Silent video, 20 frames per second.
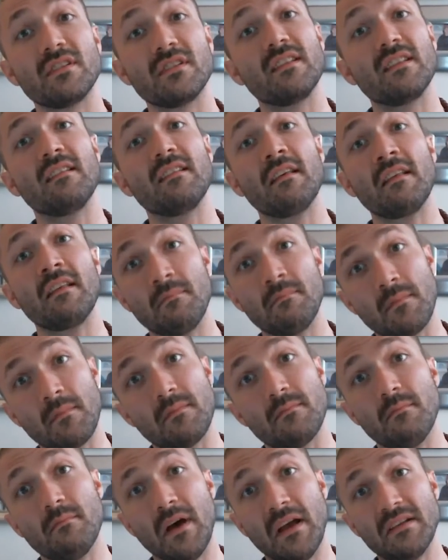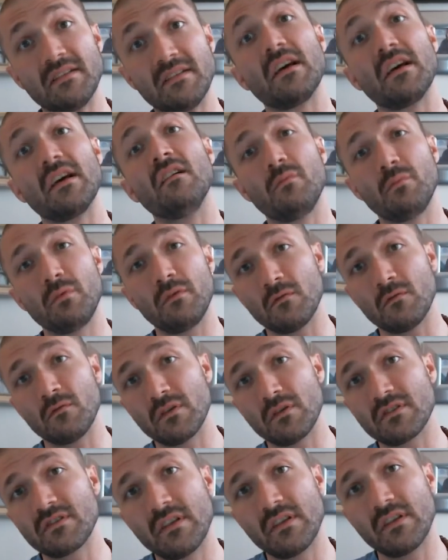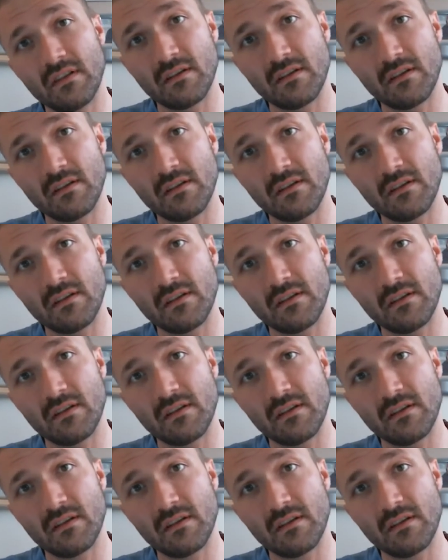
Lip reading: and then myself before extending